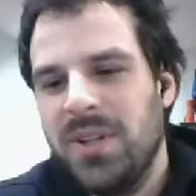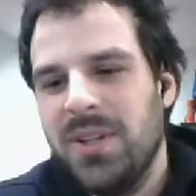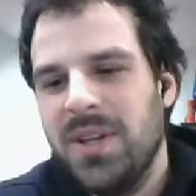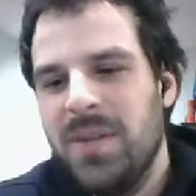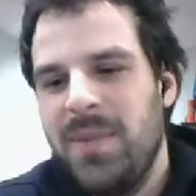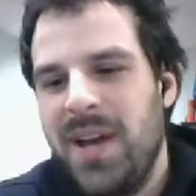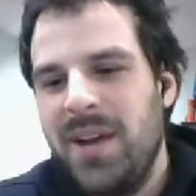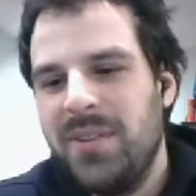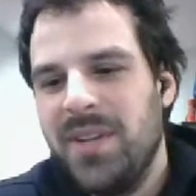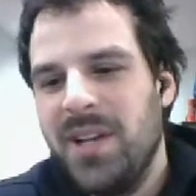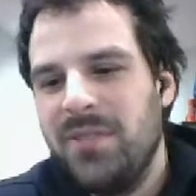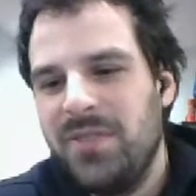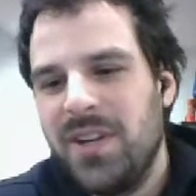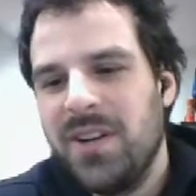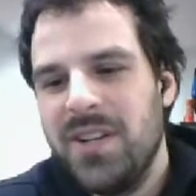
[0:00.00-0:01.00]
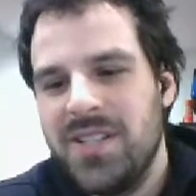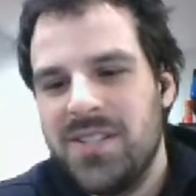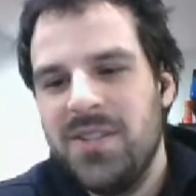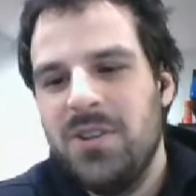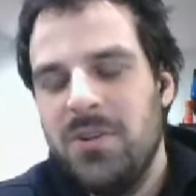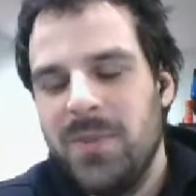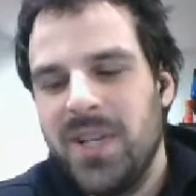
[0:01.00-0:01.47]
about Alpharius and
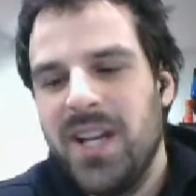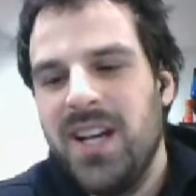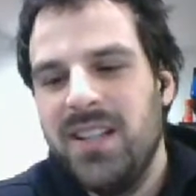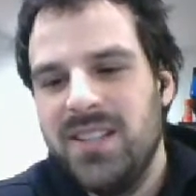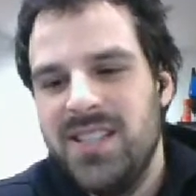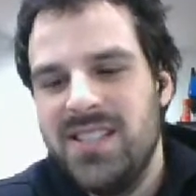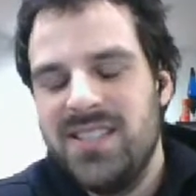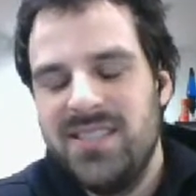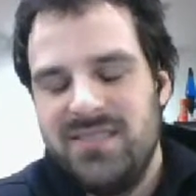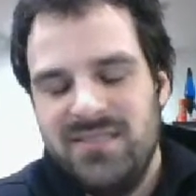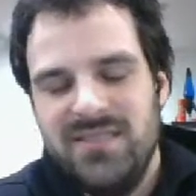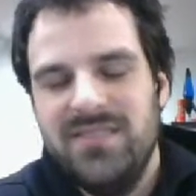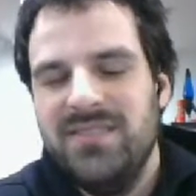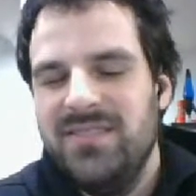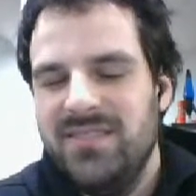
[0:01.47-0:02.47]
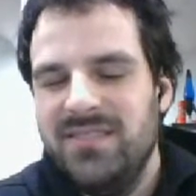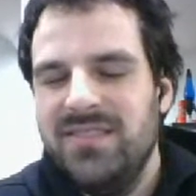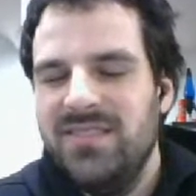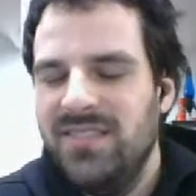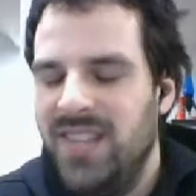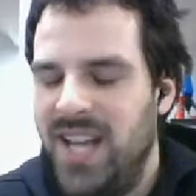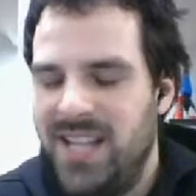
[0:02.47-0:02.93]
Omegon is
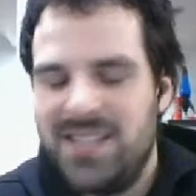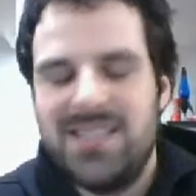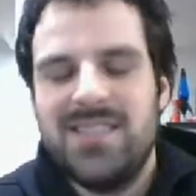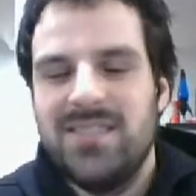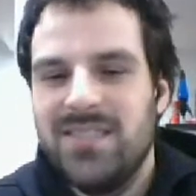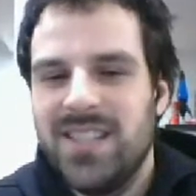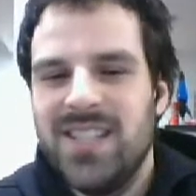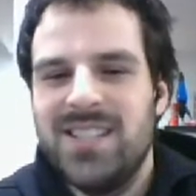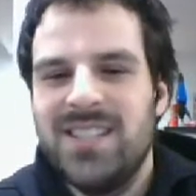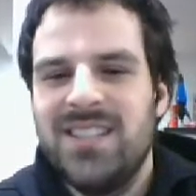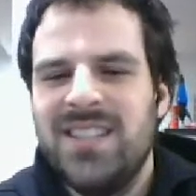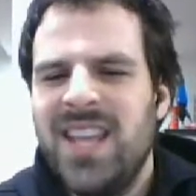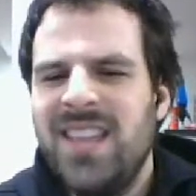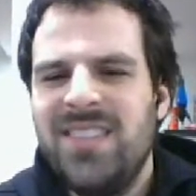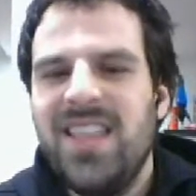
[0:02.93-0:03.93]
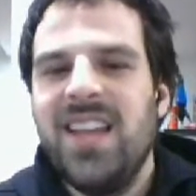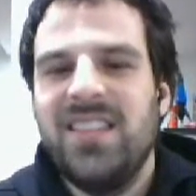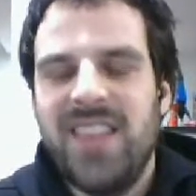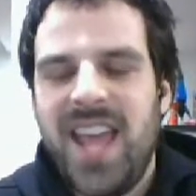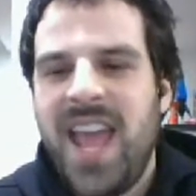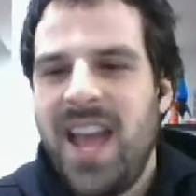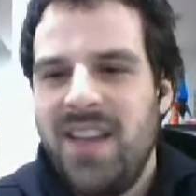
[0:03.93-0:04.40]
nuts, because they
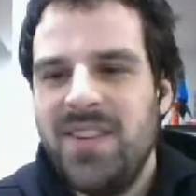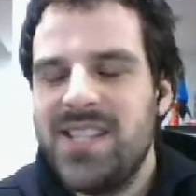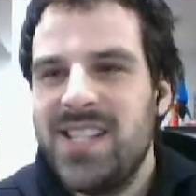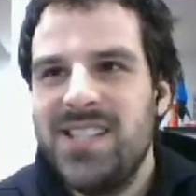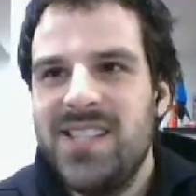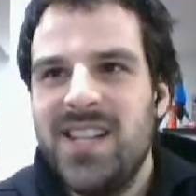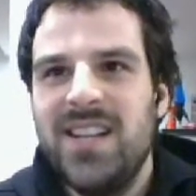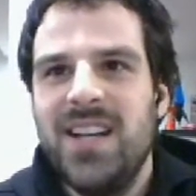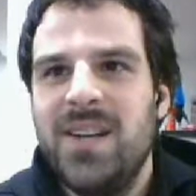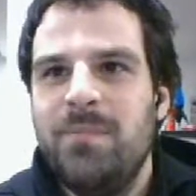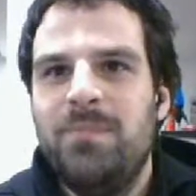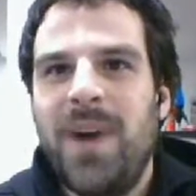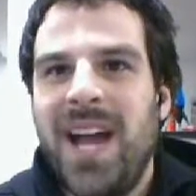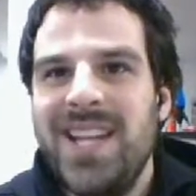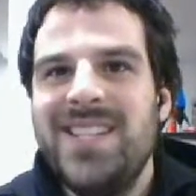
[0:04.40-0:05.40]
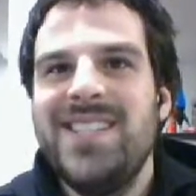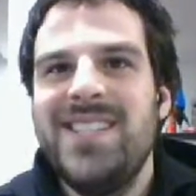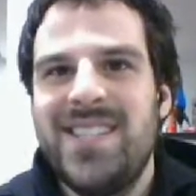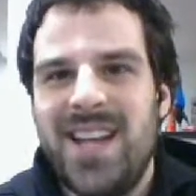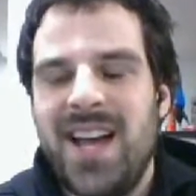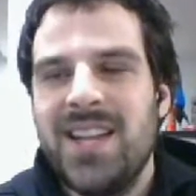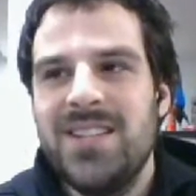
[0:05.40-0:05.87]
have, as I said, a by
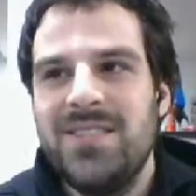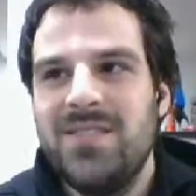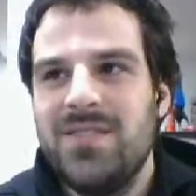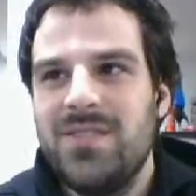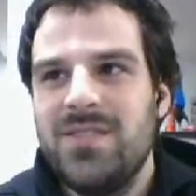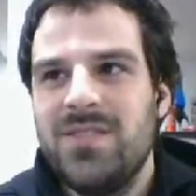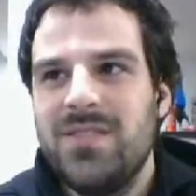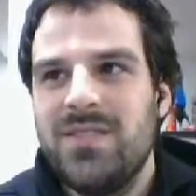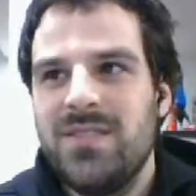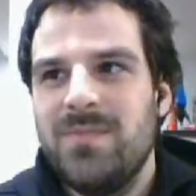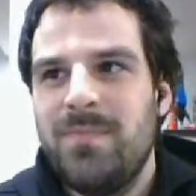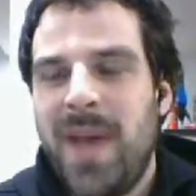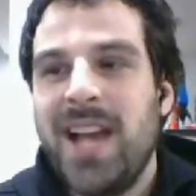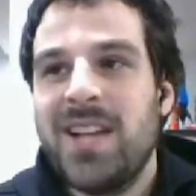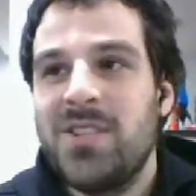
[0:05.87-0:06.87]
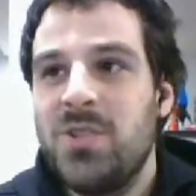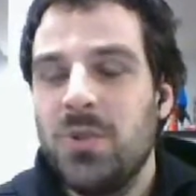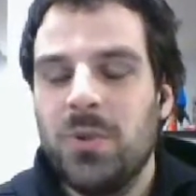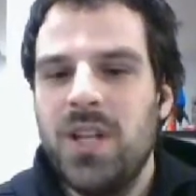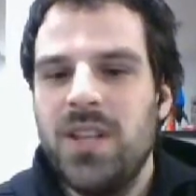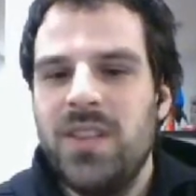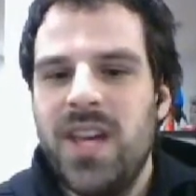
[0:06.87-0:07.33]
design
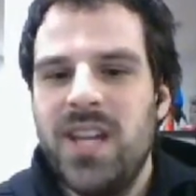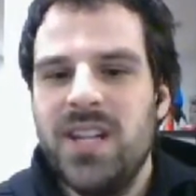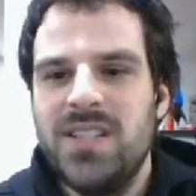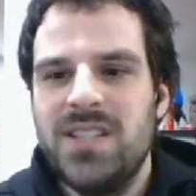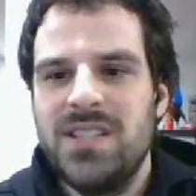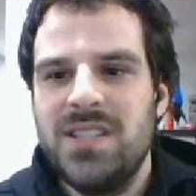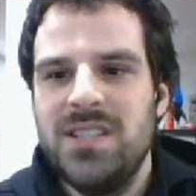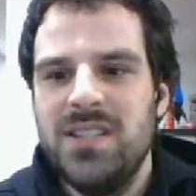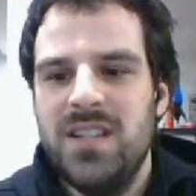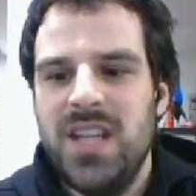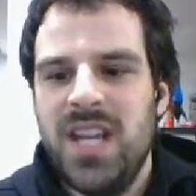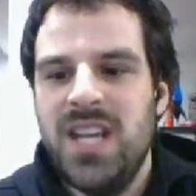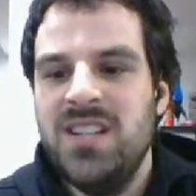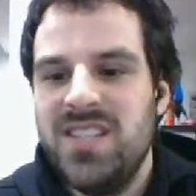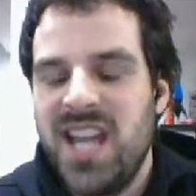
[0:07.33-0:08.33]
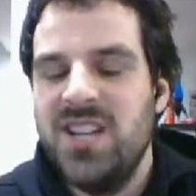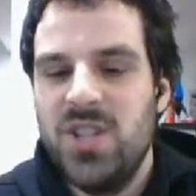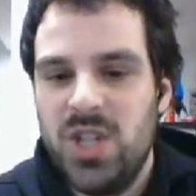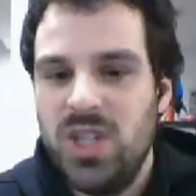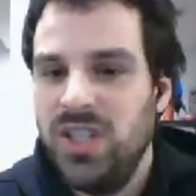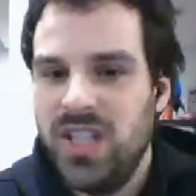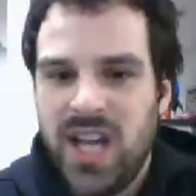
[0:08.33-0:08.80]
backstory that is
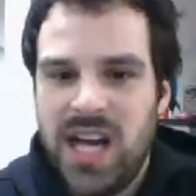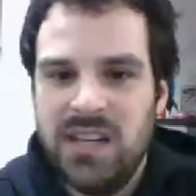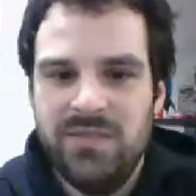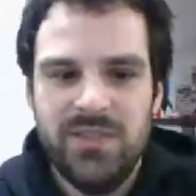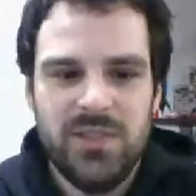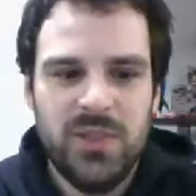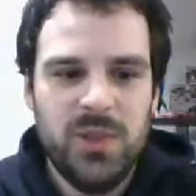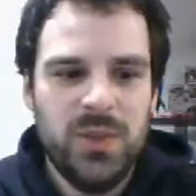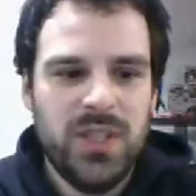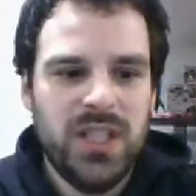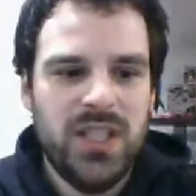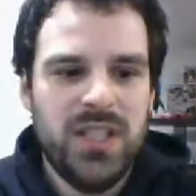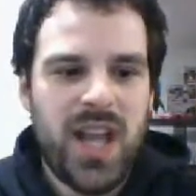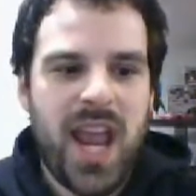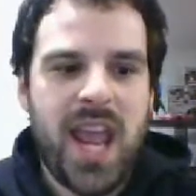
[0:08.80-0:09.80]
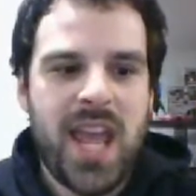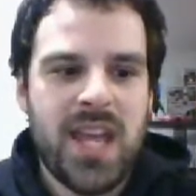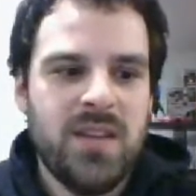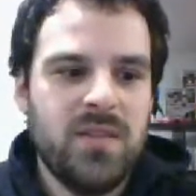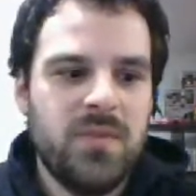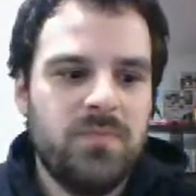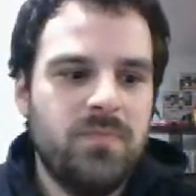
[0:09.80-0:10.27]
intentionally convoluted,
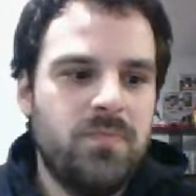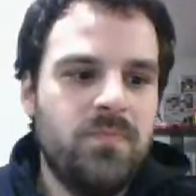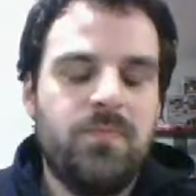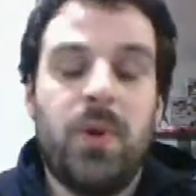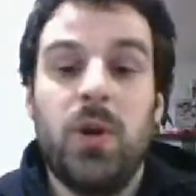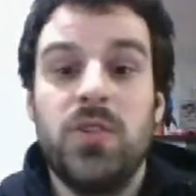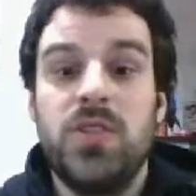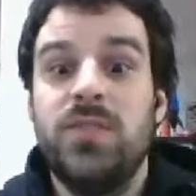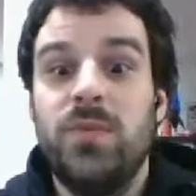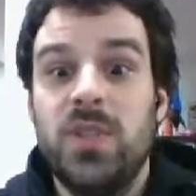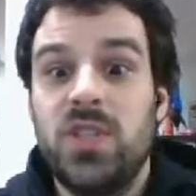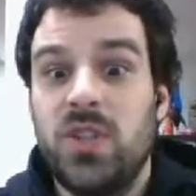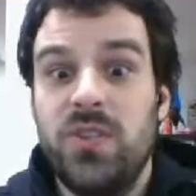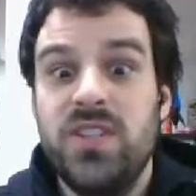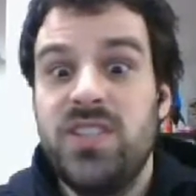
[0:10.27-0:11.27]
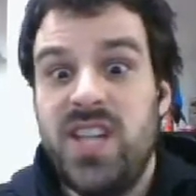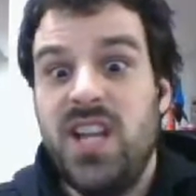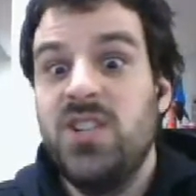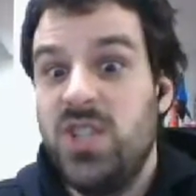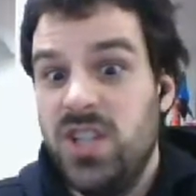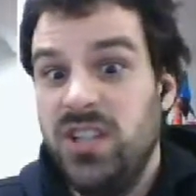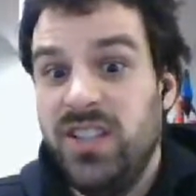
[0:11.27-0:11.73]
and parts of which are
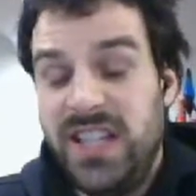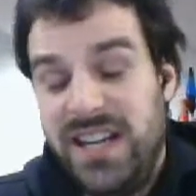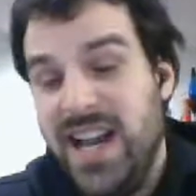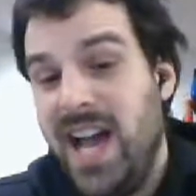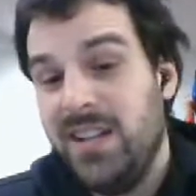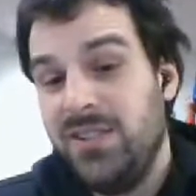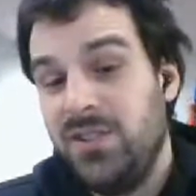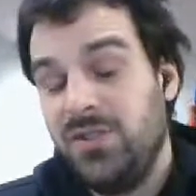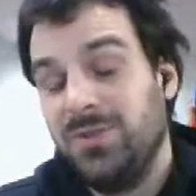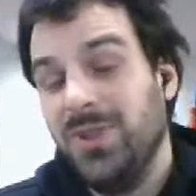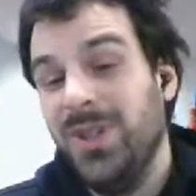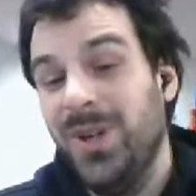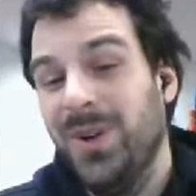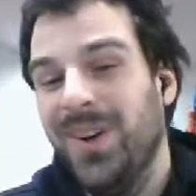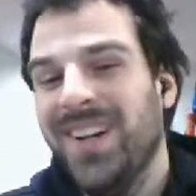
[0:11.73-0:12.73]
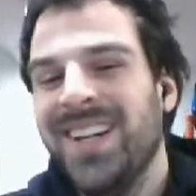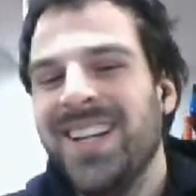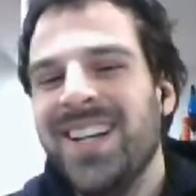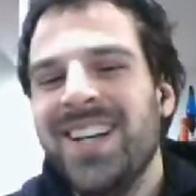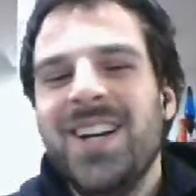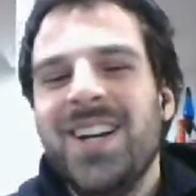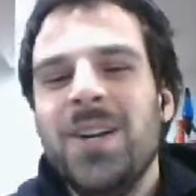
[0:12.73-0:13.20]
intentionally not true,
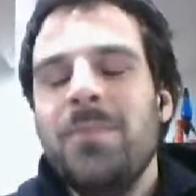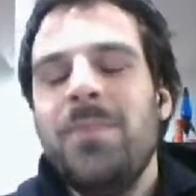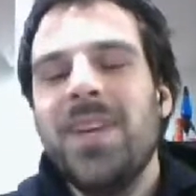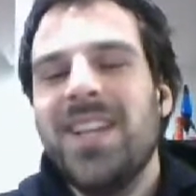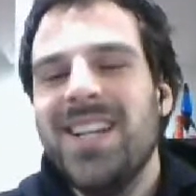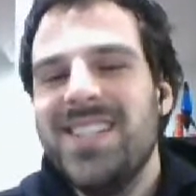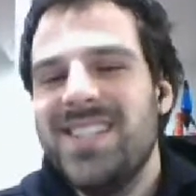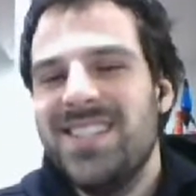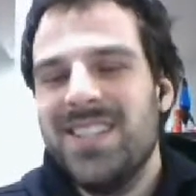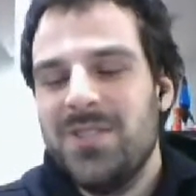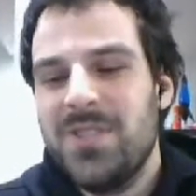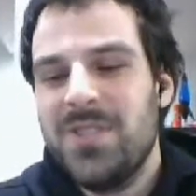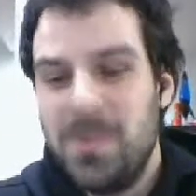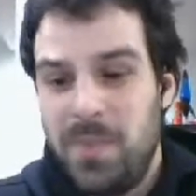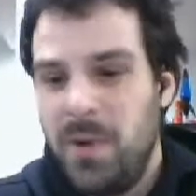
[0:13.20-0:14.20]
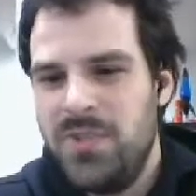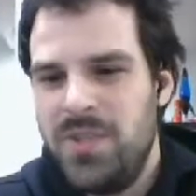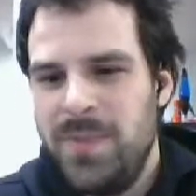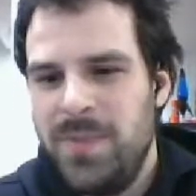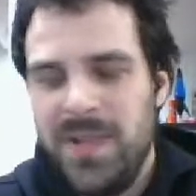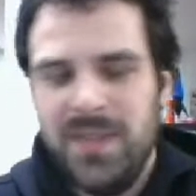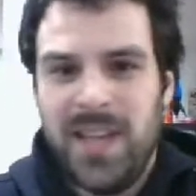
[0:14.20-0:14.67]
because they're supposed to
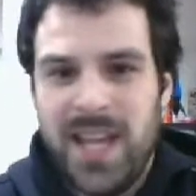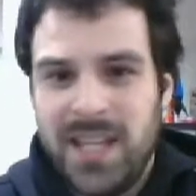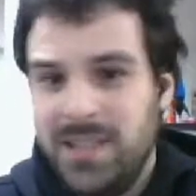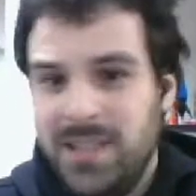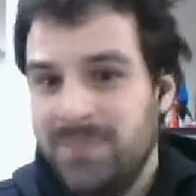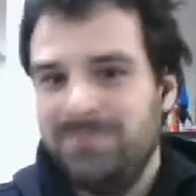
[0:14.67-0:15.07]
be like